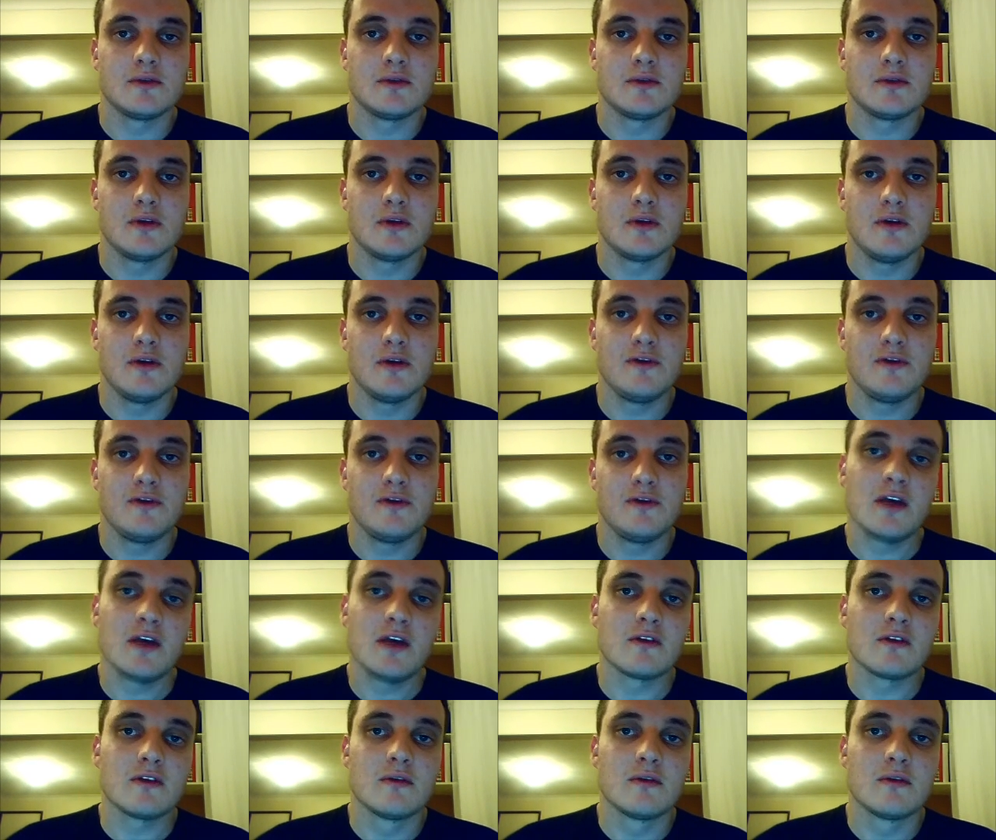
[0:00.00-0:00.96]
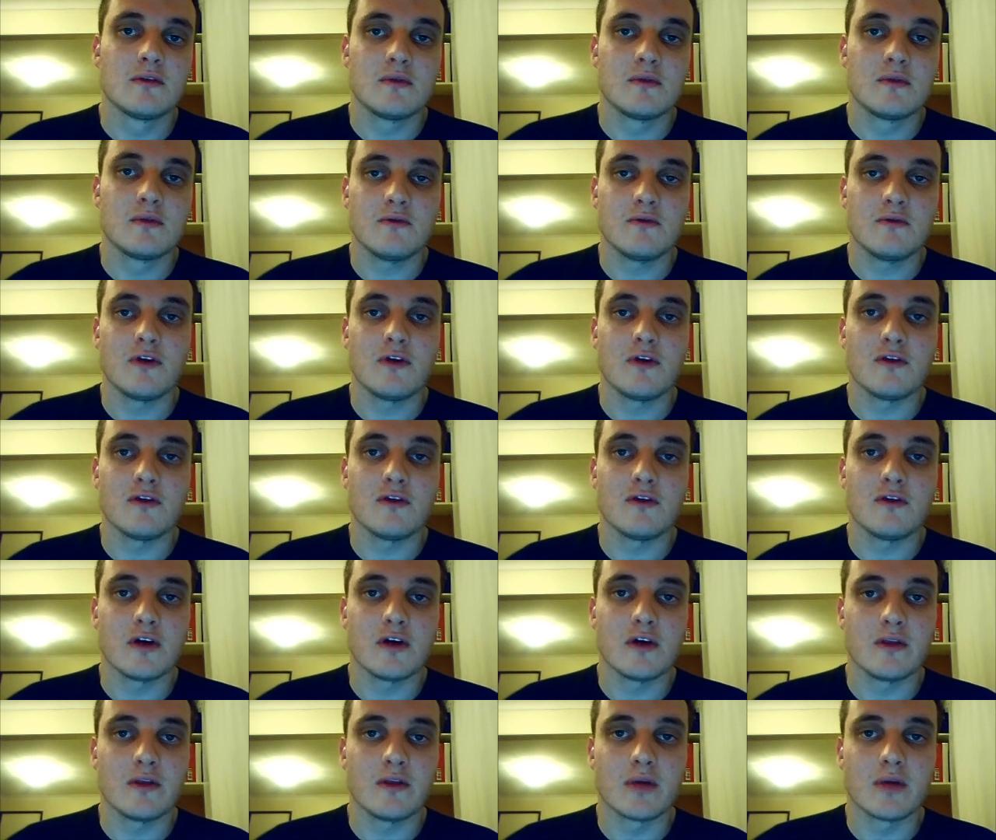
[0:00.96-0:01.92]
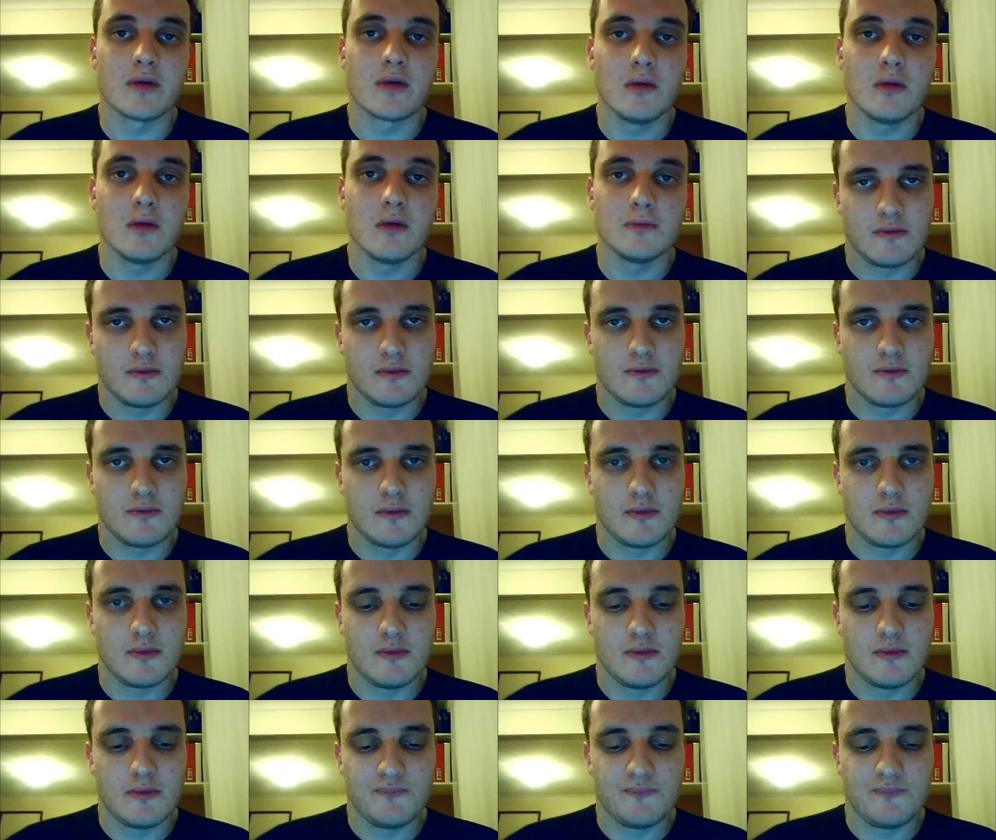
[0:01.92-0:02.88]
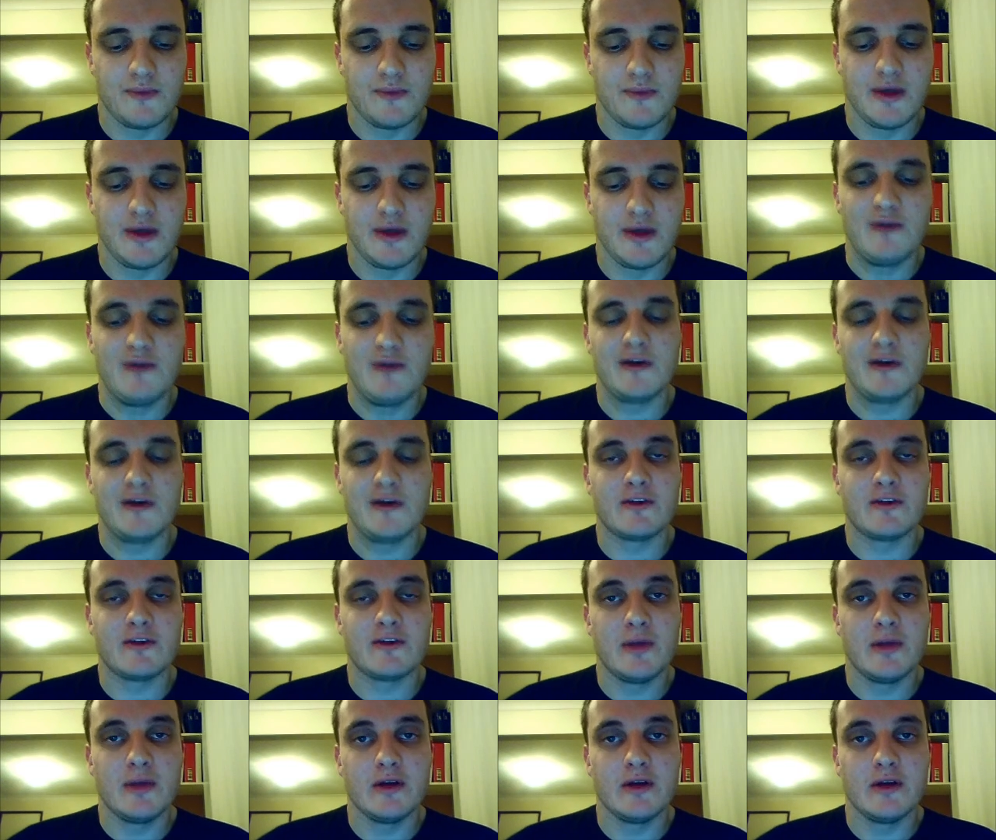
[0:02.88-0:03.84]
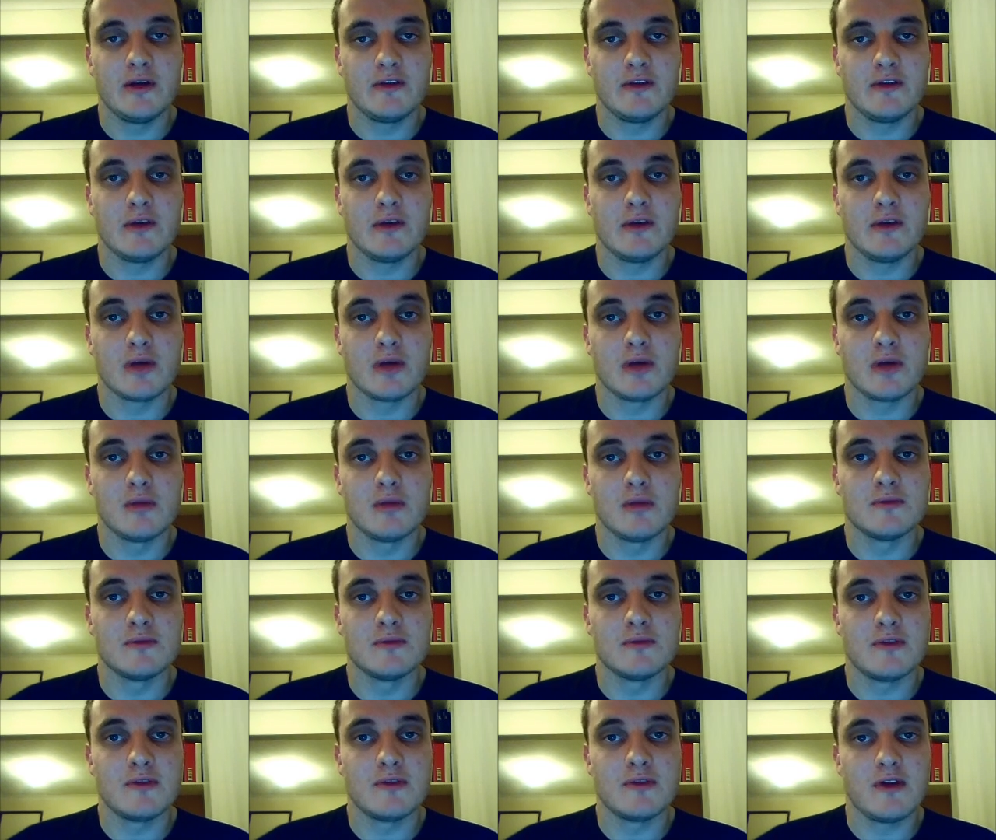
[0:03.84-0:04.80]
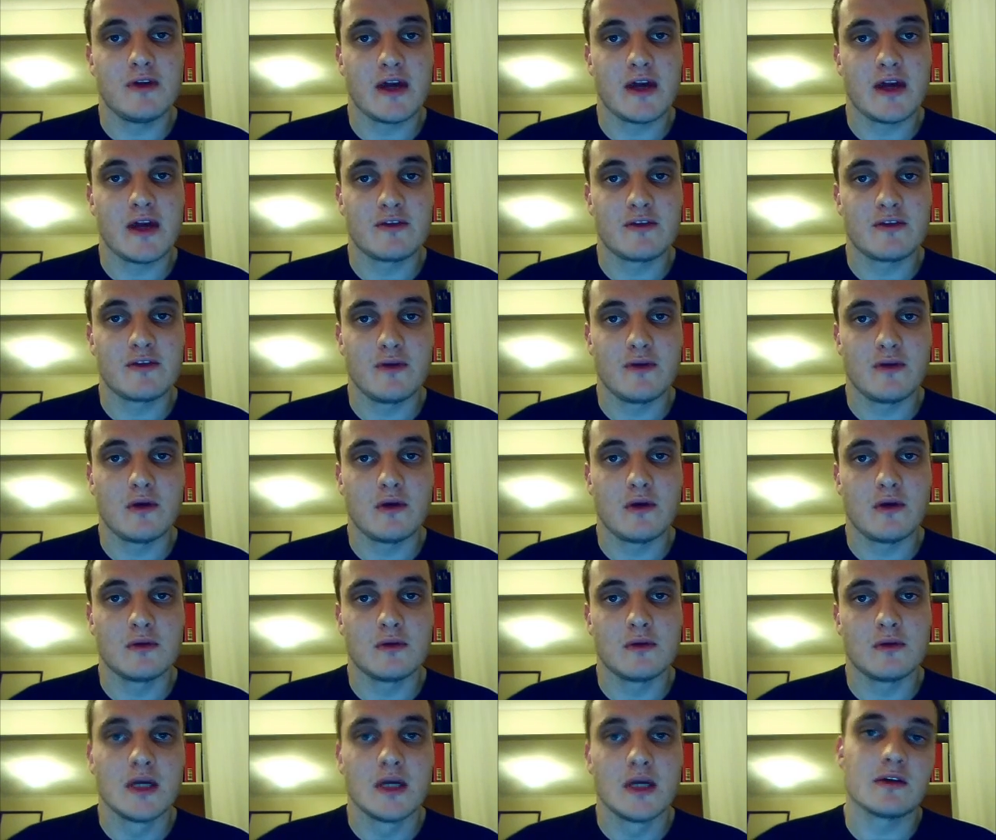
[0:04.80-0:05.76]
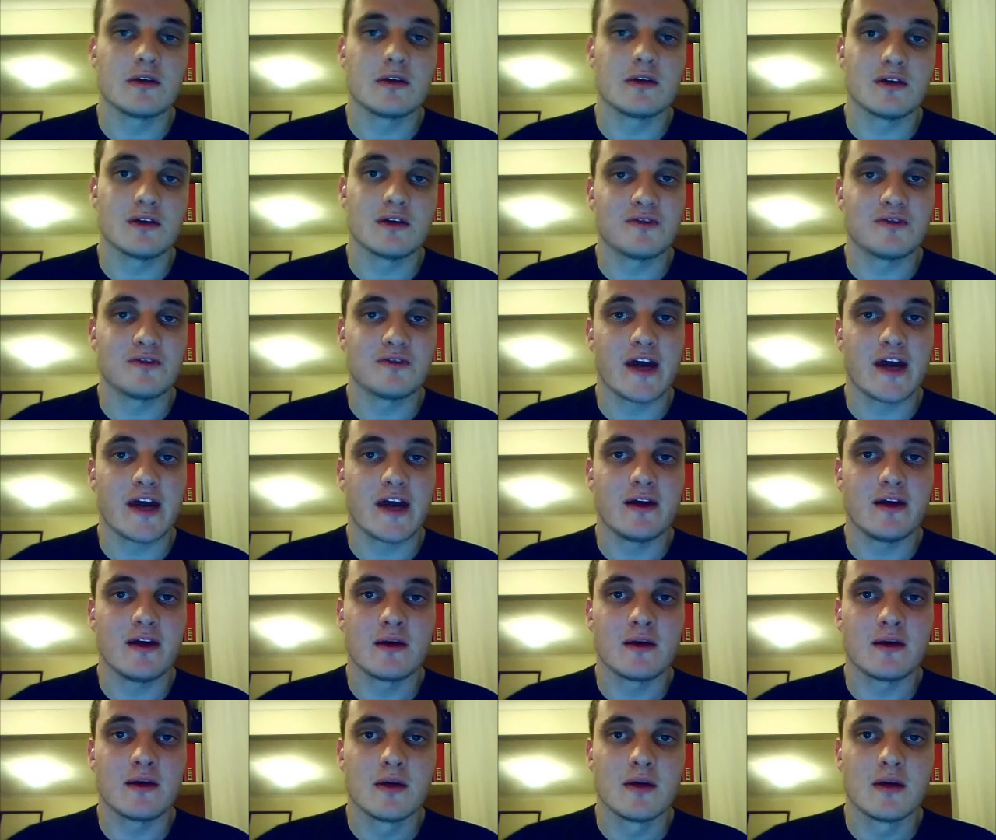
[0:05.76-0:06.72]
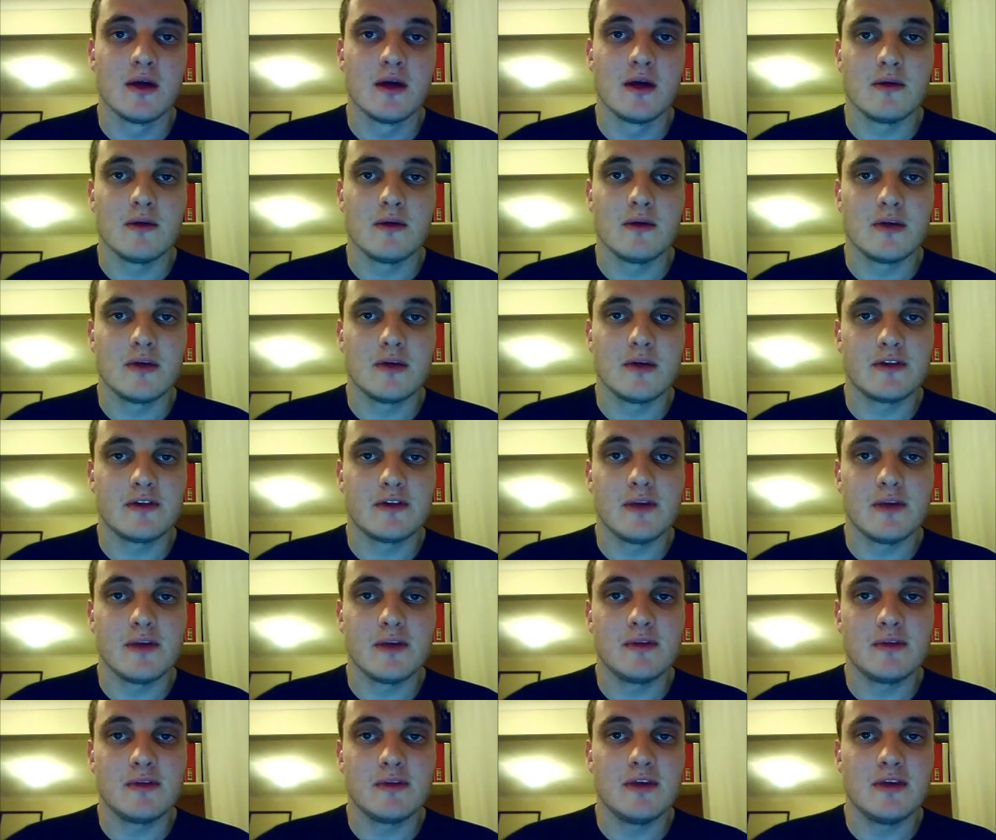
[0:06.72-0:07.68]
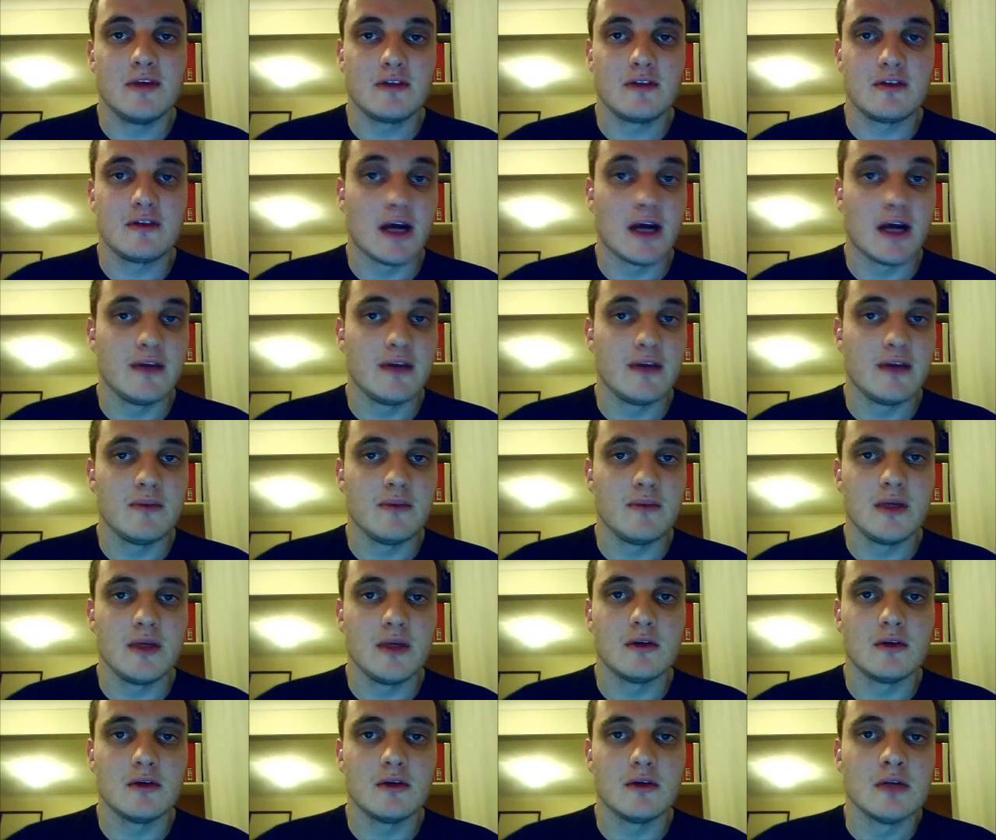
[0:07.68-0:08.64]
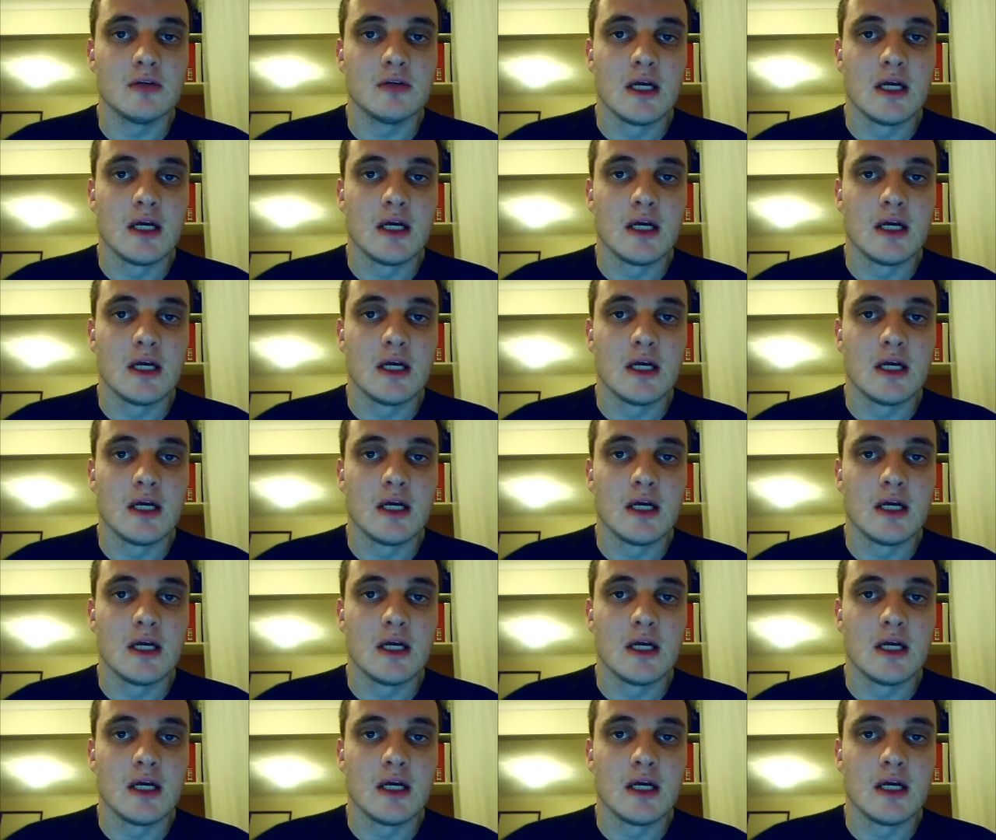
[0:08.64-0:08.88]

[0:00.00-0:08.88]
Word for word: to fix and fault find the problem. If you're experiencing problems with your S4 crossfader, where it seems to be stuck in the middle,